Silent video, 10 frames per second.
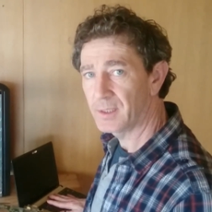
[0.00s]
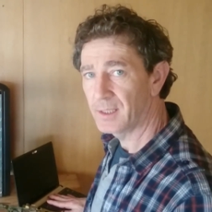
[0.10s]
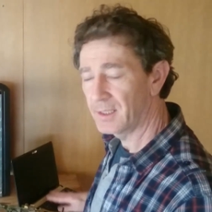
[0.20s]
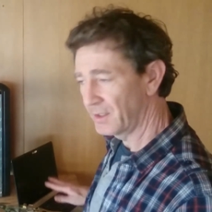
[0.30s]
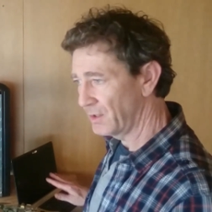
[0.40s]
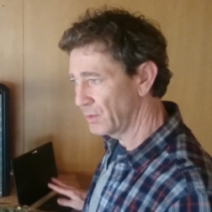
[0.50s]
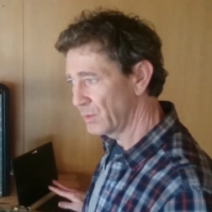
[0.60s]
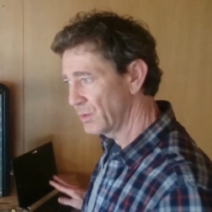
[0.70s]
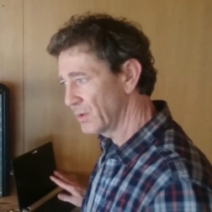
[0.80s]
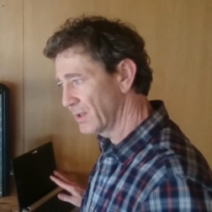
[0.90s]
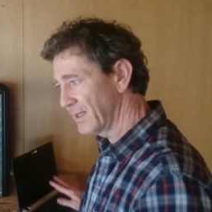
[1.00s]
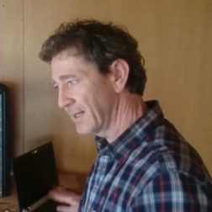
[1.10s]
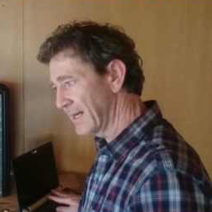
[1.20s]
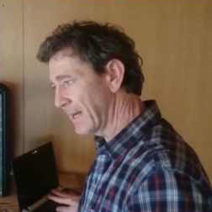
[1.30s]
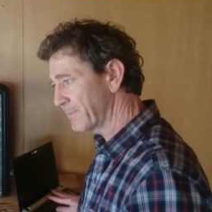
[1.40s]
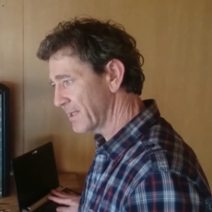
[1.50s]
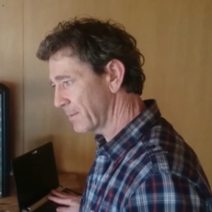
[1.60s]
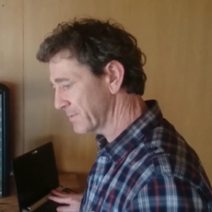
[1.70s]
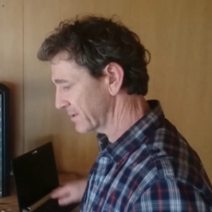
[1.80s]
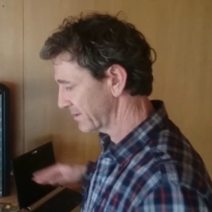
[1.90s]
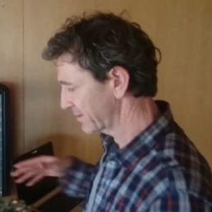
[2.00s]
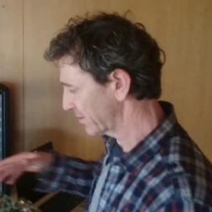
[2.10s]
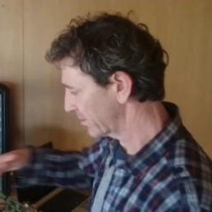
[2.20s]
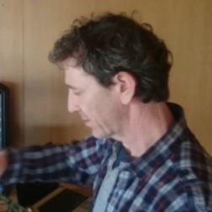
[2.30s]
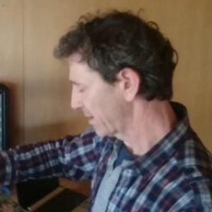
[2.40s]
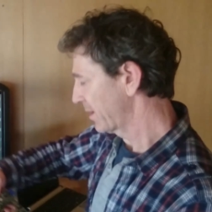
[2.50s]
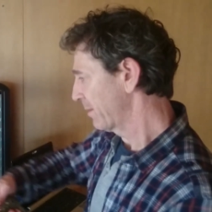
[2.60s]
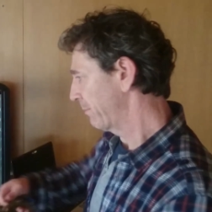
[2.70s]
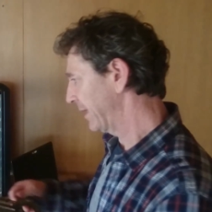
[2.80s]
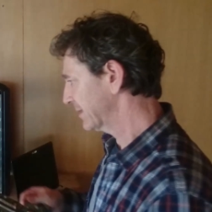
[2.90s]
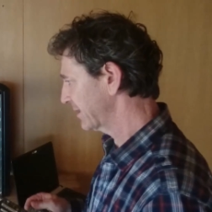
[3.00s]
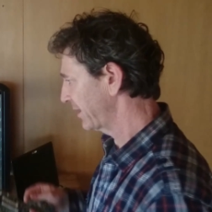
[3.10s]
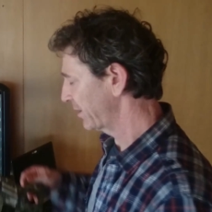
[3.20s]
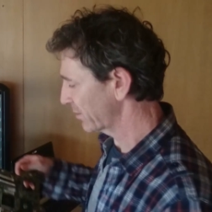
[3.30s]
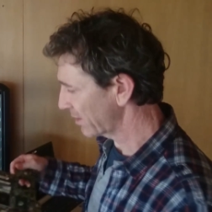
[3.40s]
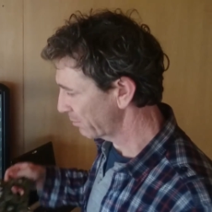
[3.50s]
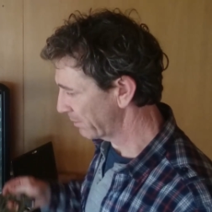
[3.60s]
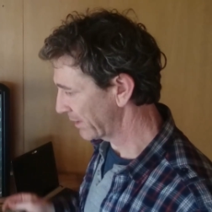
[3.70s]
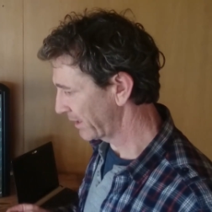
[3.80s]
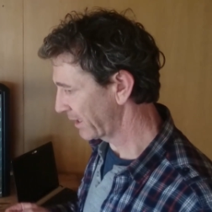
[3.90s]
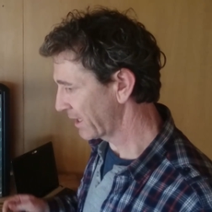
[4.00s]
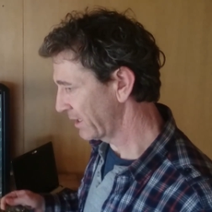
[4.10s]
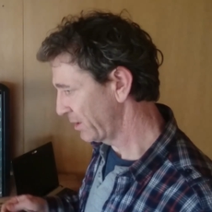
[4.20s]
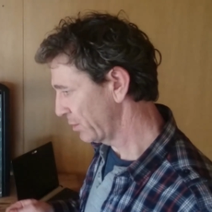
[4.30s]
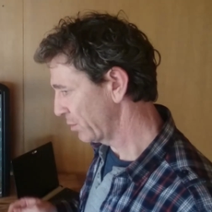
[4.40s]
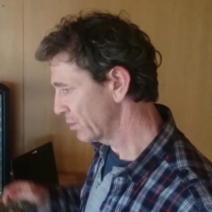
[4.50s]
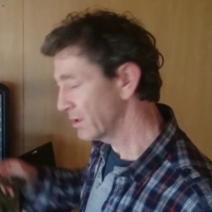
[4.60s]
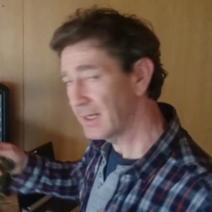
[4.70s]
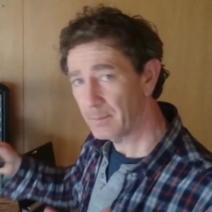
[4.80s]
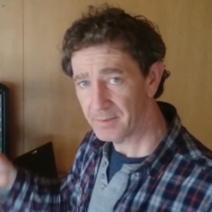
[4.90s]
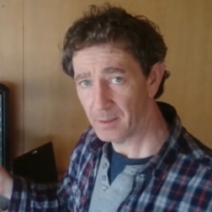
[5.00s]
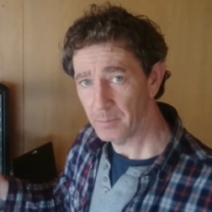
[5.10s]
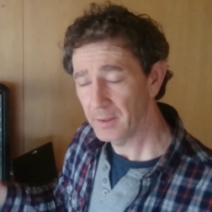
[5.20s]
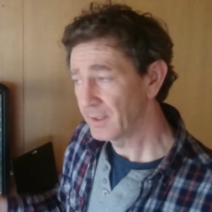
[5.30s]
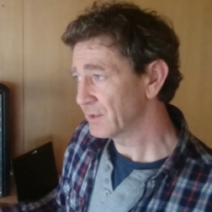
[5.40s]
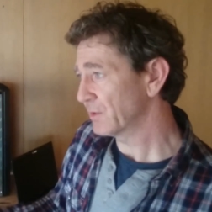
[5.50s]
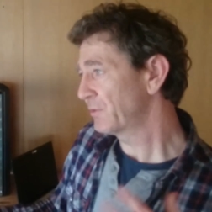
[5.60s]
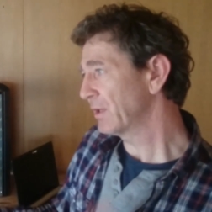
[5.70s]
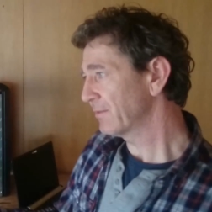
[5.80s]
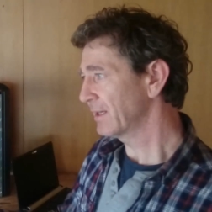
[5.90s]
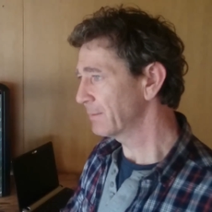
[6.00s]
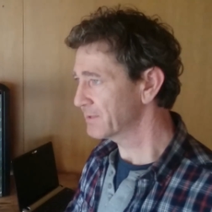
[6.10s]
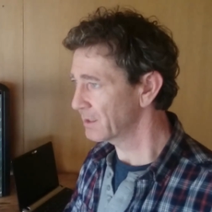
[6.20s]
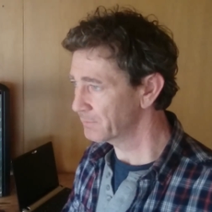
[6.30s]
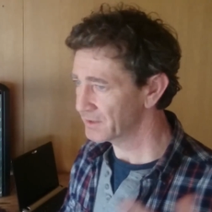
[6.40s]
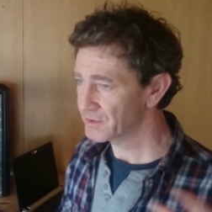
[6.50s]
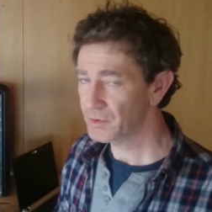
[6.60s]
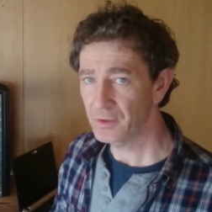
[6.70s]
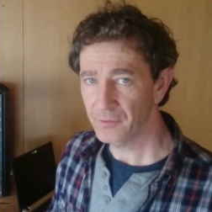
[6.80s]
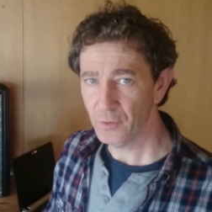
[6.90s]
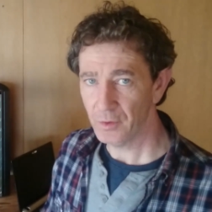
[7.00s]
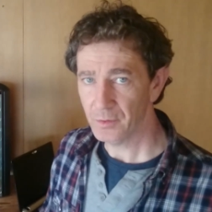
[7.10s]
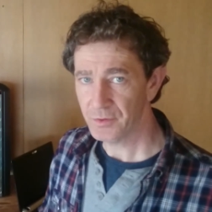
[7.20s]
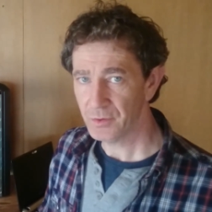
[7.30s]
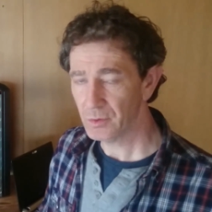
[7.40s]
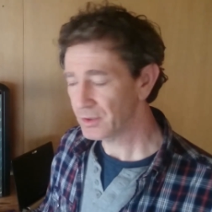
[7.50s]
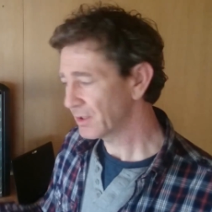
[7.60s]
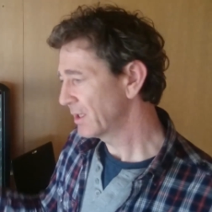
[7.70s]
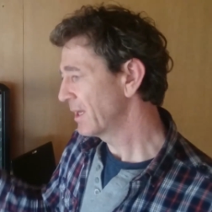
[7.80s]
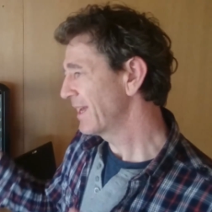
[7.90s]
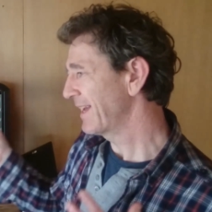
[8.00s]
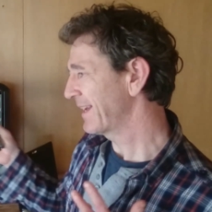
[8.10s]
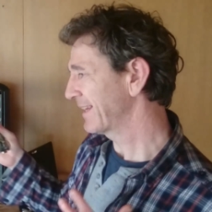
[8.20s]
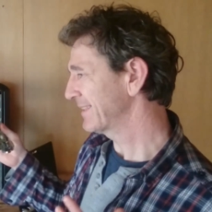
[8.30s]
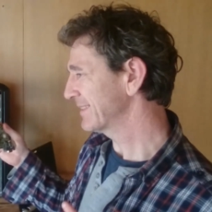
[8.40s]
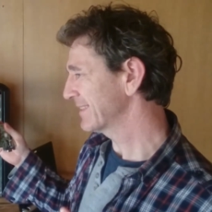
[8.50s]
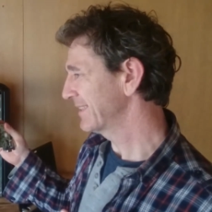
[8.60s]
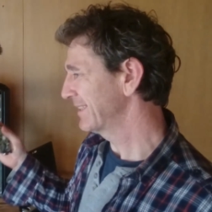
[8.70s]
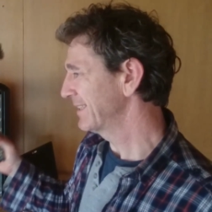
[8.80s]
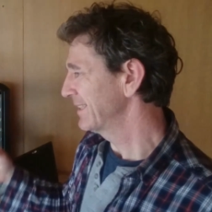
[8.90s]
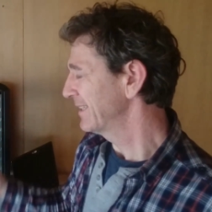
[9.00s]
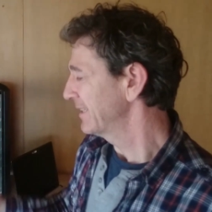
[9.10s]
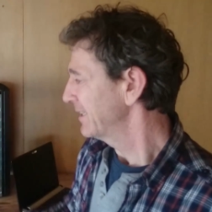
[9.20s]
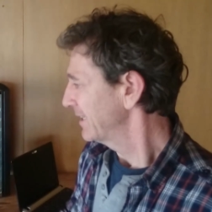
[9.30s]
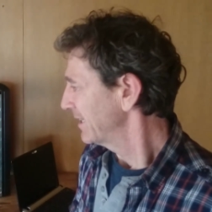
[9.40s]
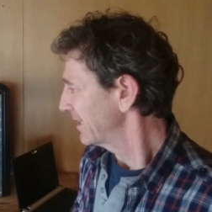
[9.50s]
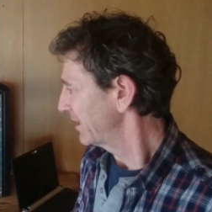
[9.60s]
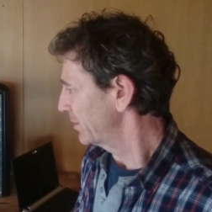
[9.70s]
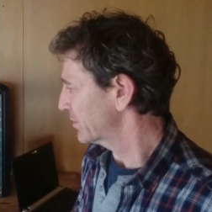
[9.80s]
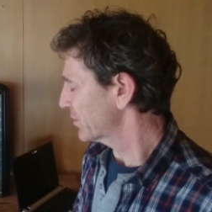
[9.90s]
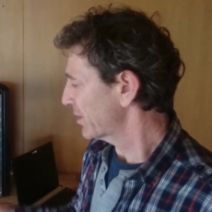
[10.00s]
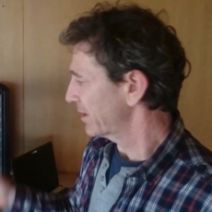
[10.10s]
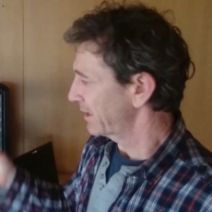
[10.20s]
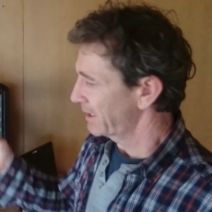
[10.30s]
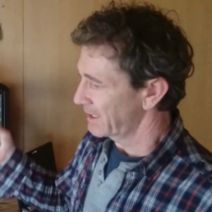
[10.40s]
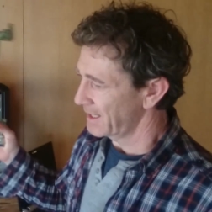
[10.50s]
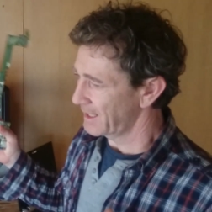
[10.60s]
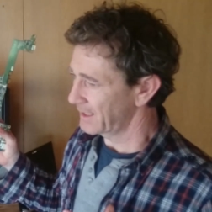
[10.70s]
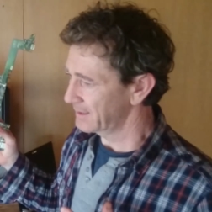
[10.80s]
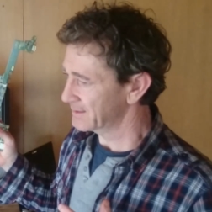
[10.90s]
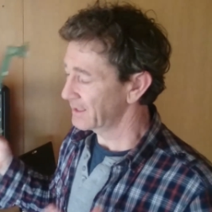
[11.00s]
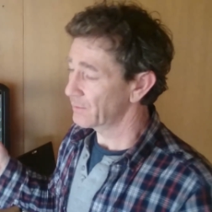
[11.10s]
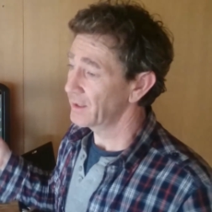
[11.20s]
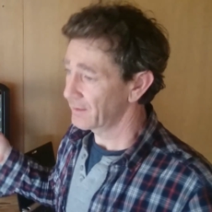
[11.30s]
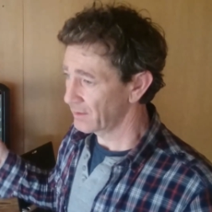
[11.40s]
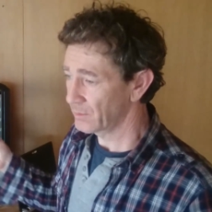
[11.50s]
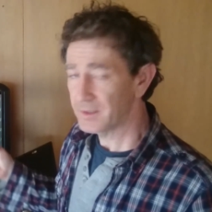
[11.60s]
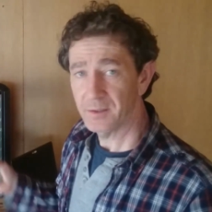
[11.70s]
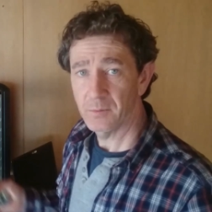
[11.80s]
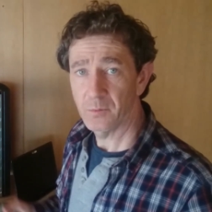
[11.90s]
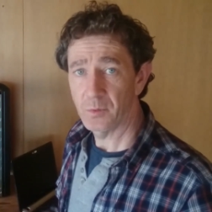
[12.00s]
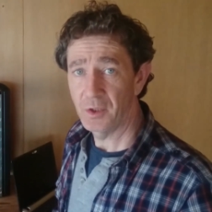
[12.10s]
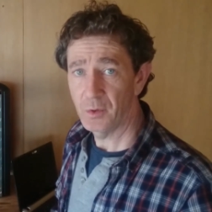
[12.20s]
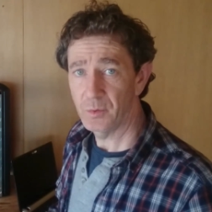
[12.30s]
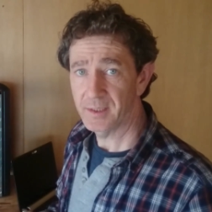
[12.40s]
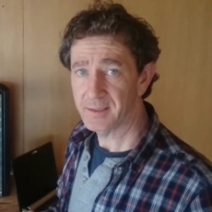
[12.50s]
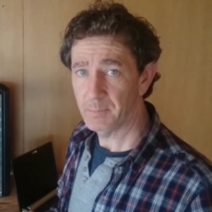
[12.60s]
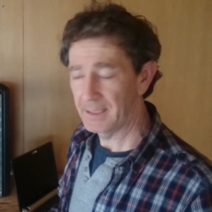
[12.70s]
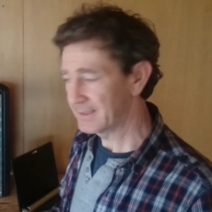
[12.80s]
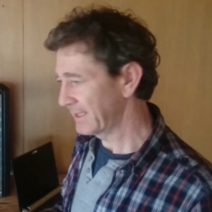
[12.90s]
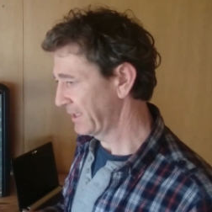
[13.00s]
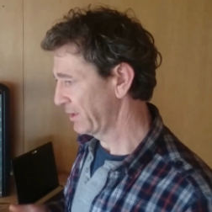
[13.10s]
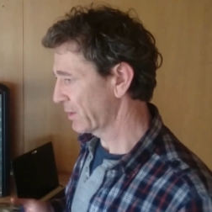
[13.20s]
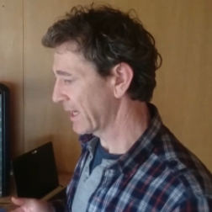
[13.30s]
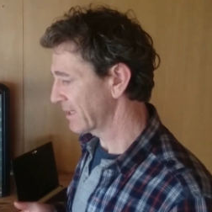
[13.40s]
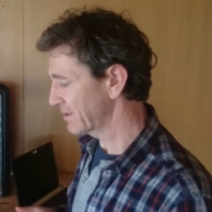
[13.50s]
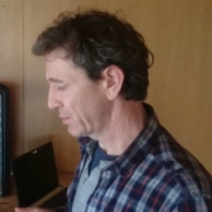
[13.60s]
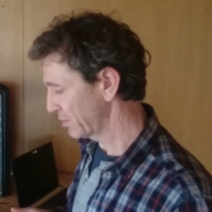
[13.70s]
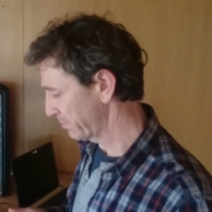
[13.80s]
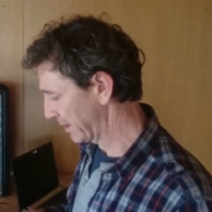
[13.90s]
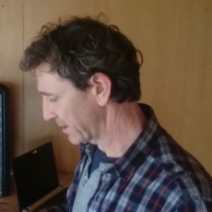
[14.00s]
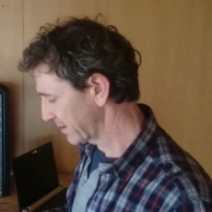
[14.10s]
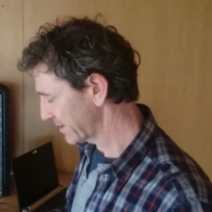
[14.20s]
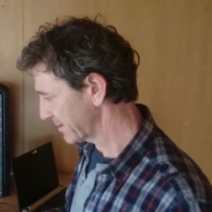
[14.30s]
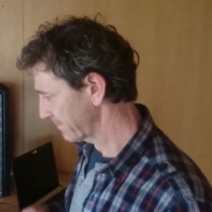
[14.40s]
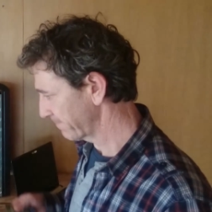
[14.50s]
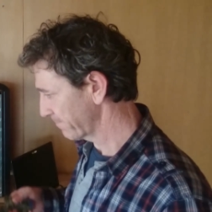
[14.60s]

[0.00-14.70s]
the old laptops. So basically, you're out buying a new laptop. So if you have a laptop that's three or four years old and you try and say, right, I want to renew this PC, you can't do it because